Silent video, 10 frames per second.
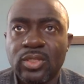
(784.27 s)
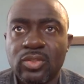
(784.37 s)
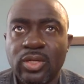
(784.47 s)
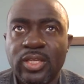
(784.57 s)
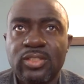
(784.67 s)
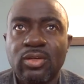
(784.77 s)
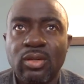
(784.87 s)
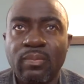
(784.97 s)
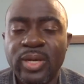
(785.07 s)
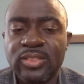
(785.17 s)
So let's say on
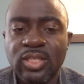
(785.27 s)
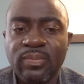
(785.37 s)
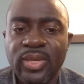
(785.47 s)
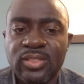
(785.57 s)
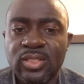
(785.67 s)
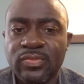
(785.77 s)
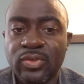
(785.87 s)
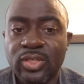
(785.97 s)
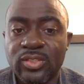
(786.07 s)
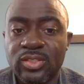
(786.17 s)
a monthly basis
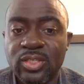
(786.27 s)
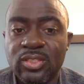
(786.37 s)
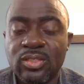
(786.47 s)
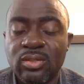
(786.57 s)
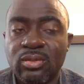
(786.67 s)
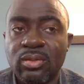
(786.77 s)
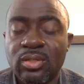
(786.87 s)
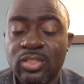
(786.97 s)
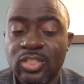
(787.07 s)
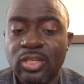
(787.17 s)
for the diesel
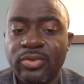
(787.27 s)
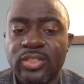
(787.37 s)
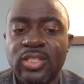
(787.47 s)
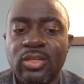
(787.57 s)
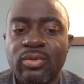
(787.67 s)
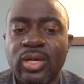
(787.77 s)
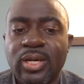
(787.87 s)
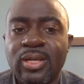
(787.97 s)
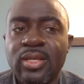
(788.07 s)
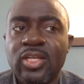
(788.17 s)
generator, you
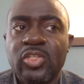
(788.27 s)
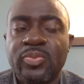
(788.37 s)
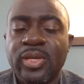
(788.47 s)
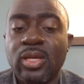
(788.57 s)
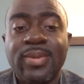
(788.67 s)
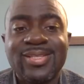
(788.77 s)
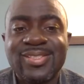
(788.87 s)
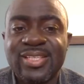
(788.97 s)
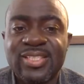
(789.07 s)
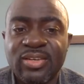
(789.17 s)
are spending about
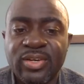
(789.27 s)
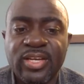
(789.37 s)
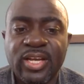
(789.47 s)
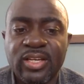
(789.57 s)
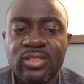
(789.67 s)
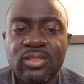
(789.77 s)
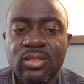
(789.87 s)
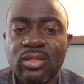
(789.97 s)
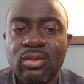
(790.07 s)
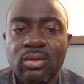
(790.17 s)
$600
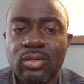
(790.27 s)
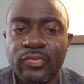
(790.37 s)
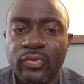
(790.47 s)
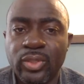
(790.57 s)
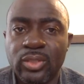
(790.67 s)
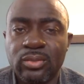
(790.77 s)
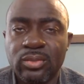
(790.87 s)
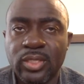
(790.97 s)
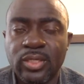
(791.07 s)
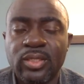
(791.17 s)
on fuel.
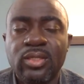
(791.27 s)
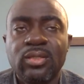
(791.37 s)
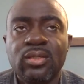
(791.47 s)
Okay.